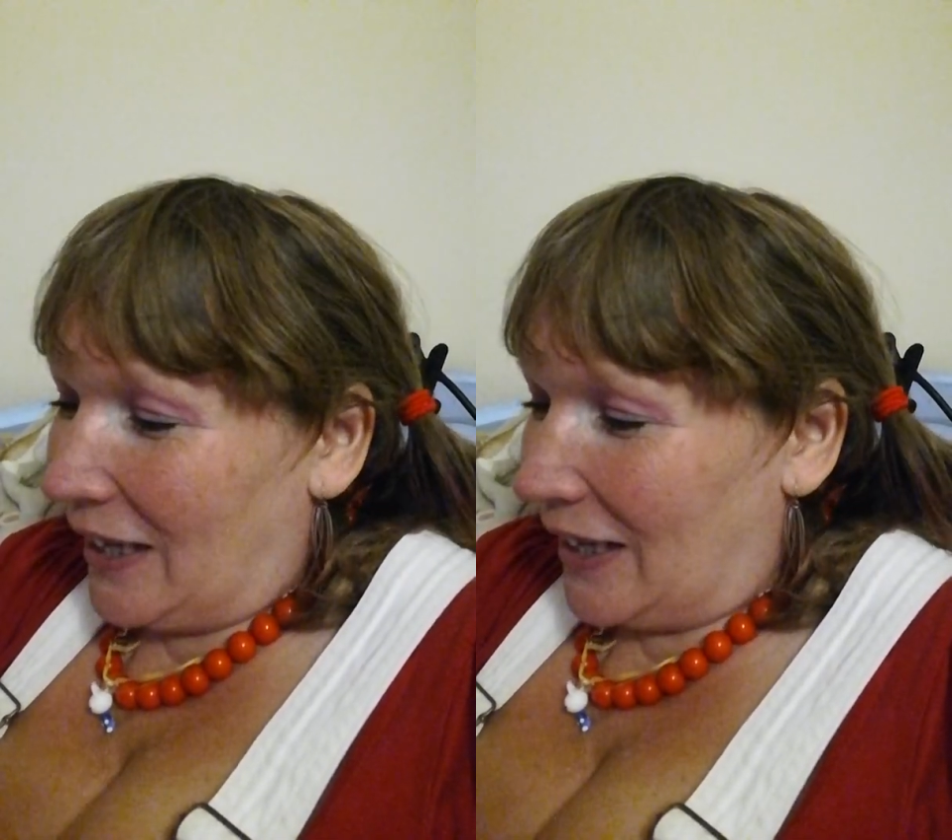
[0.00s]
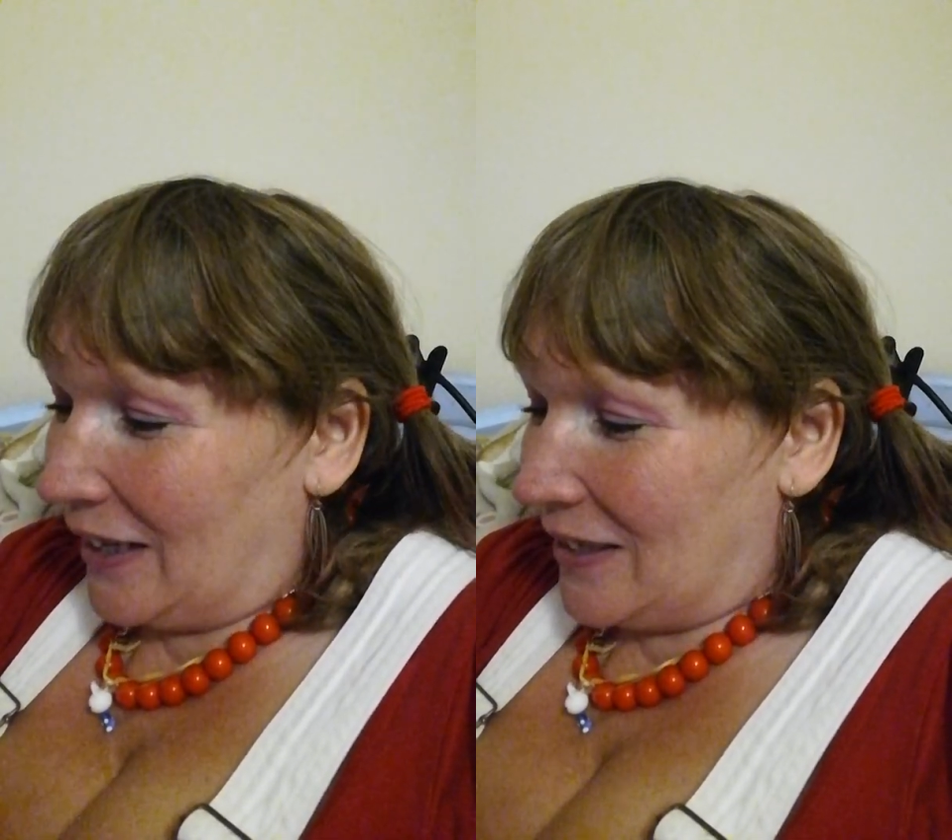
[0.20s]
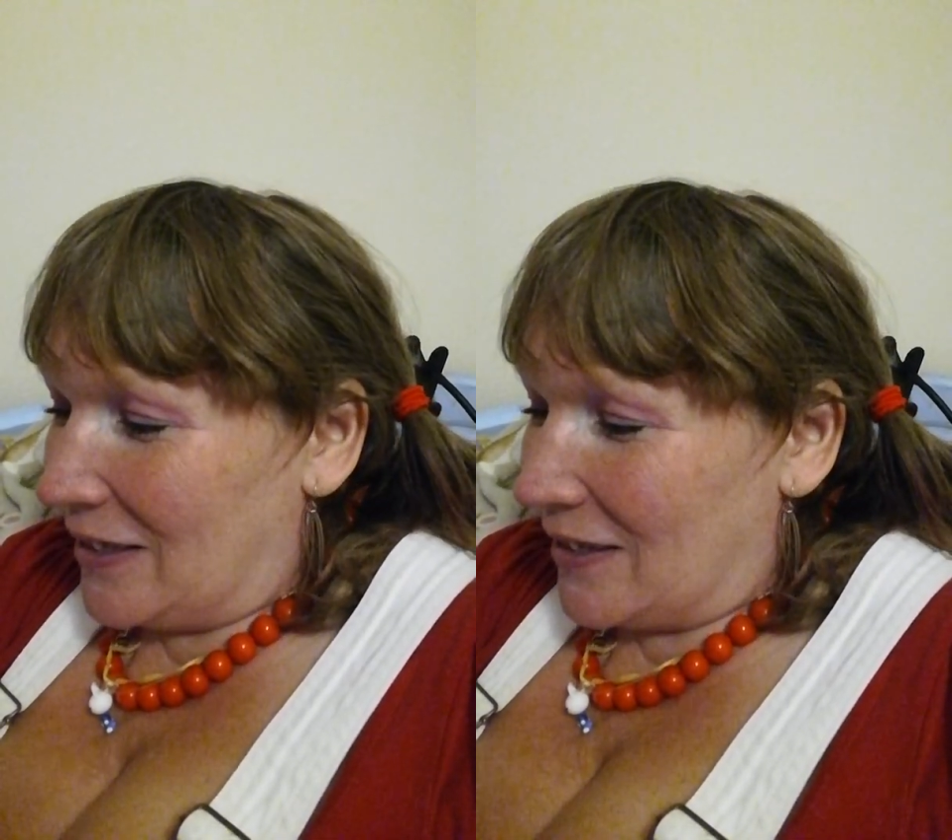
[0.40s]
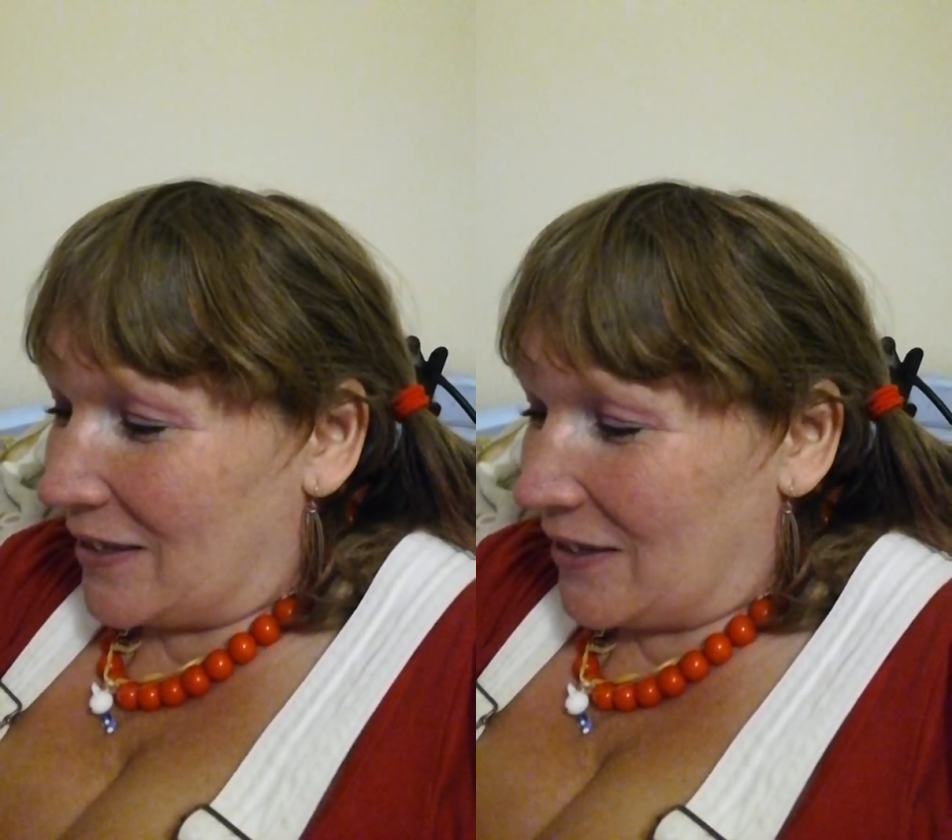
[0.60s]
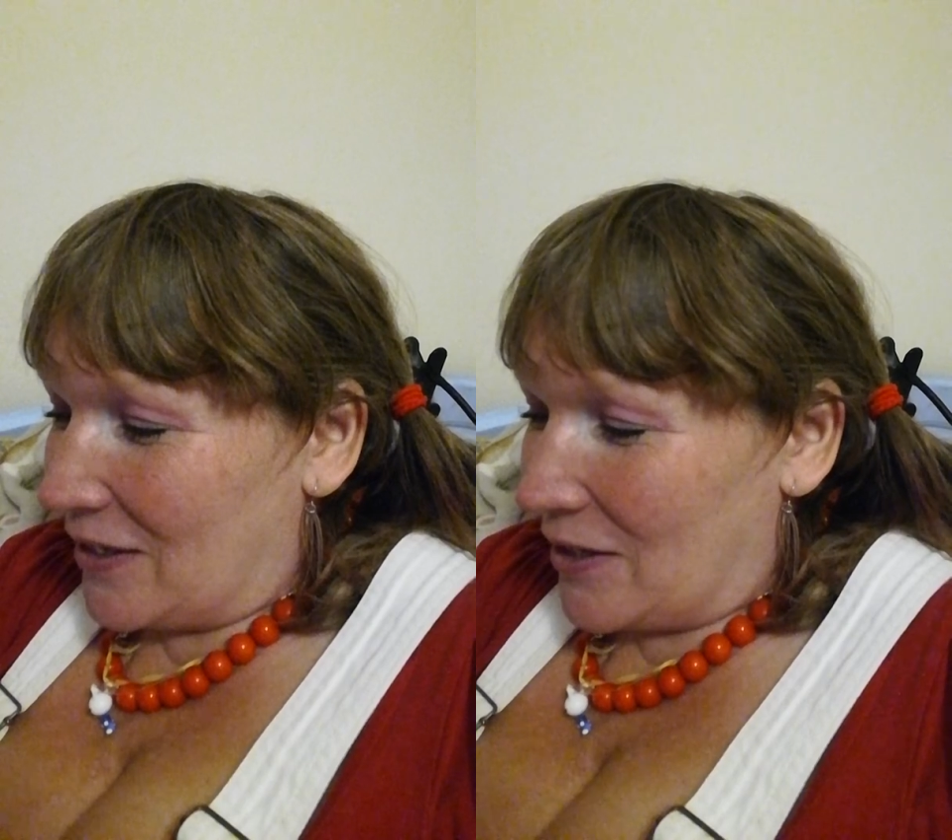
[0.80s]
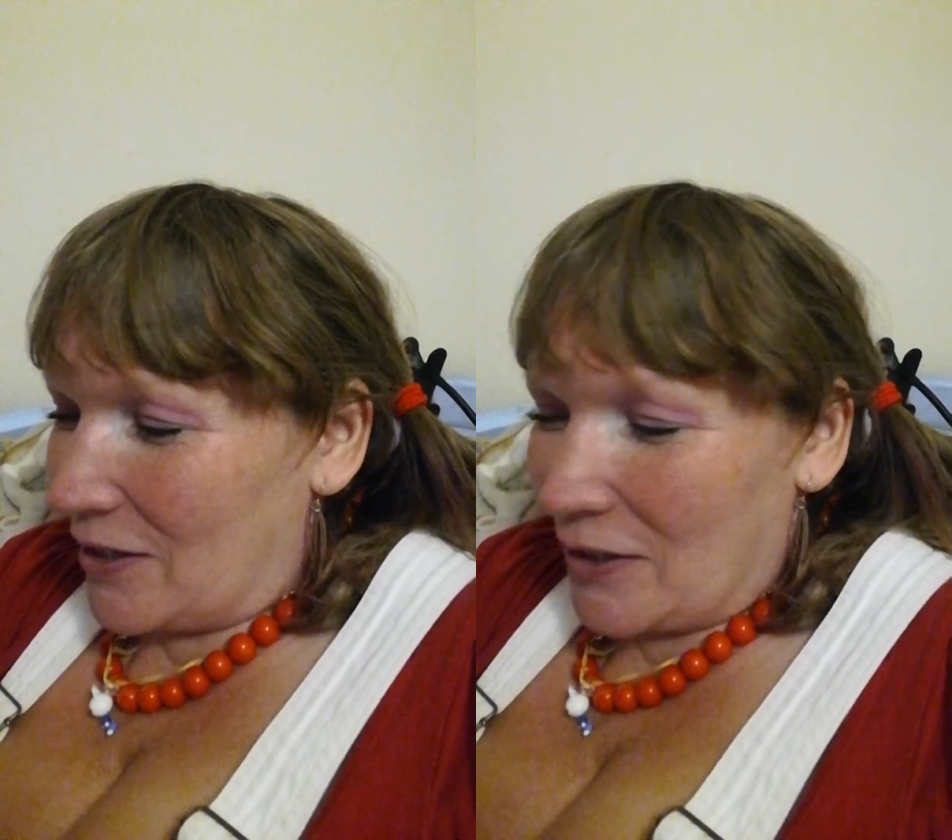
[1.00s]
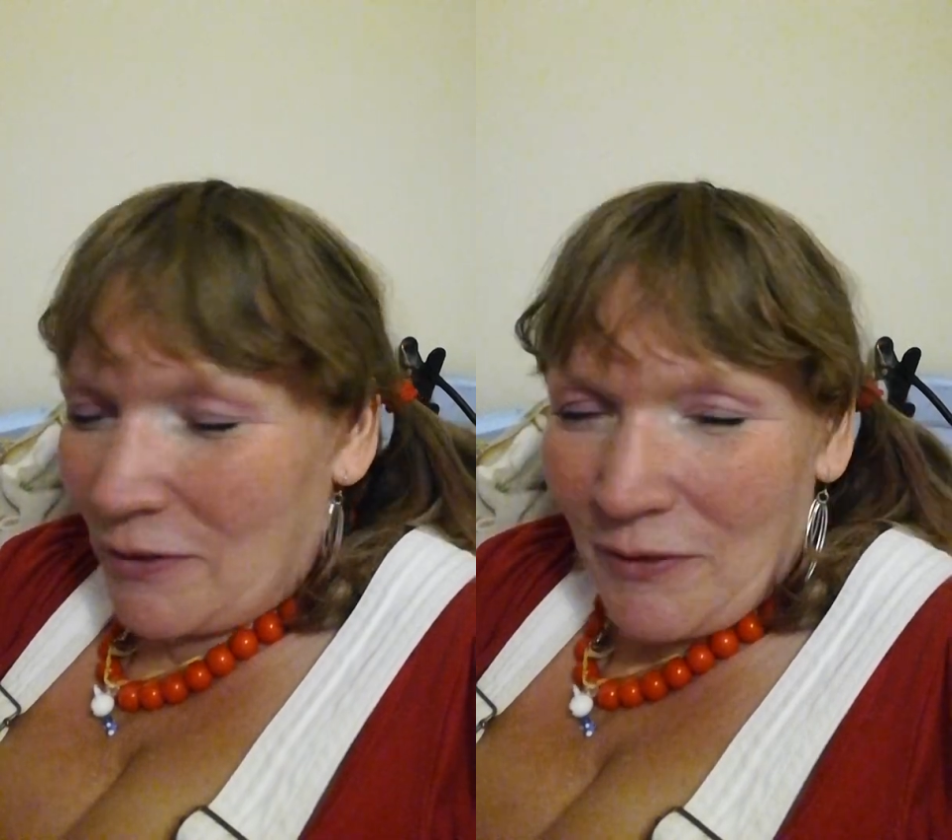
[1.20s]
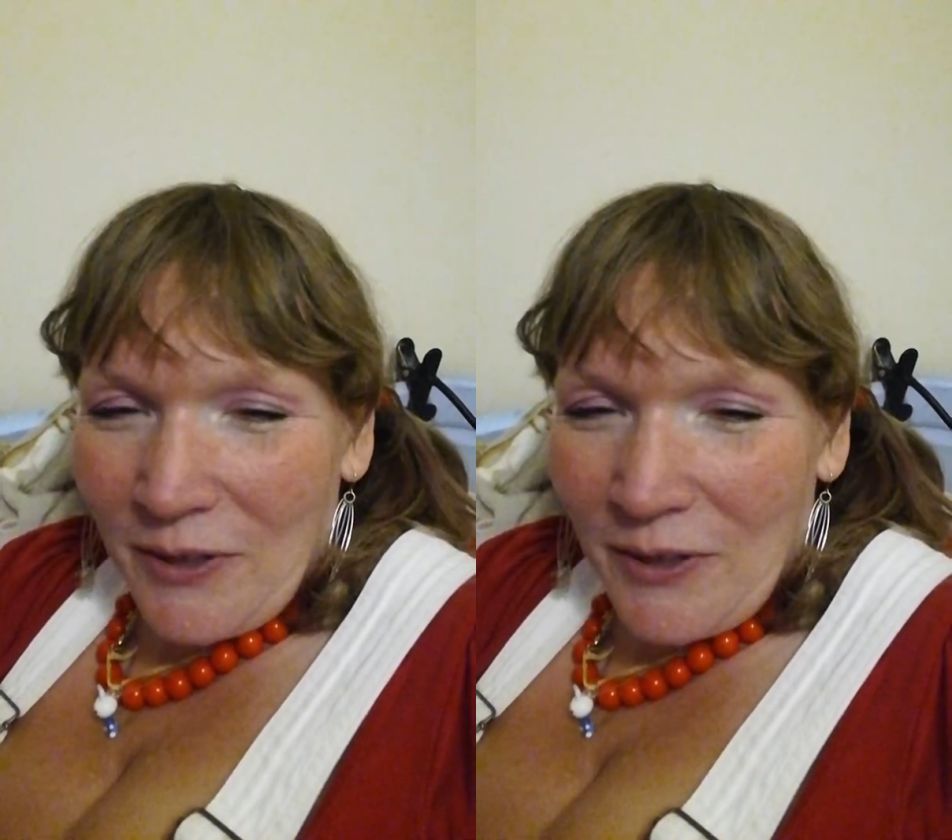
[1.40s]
and just for